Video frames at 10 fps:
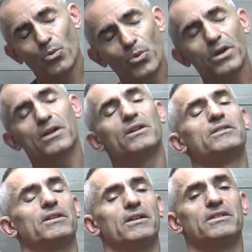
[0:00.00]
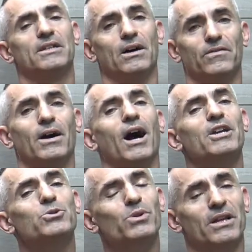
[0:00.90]
really good study itself. I
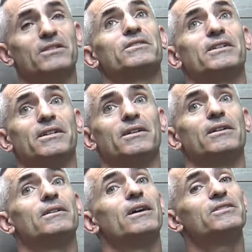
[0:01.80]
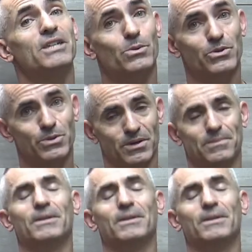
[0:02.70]
just would have liked to see a sequel to it,